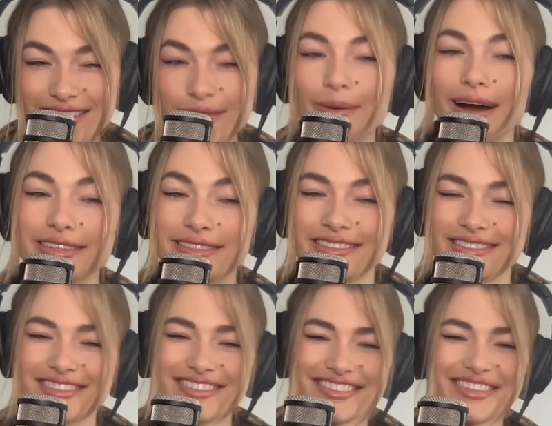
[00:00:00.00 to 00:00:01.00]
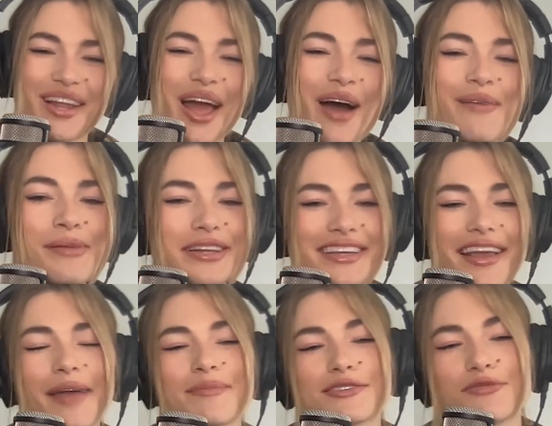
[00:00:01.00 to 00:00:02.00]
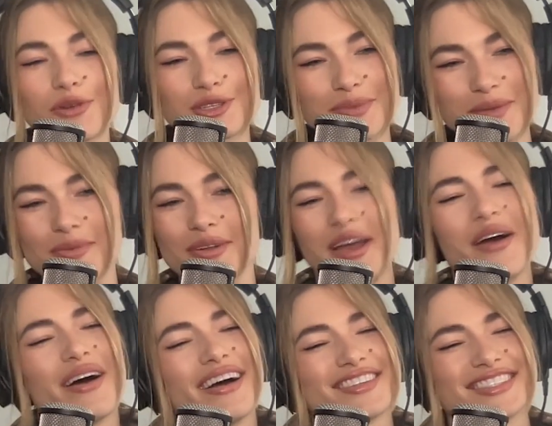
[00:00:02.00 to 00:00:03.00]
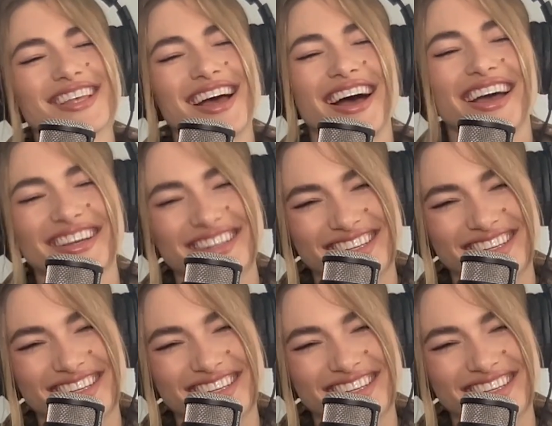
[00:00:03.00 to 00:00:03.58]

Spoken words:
Come on. How many games force people to go outside?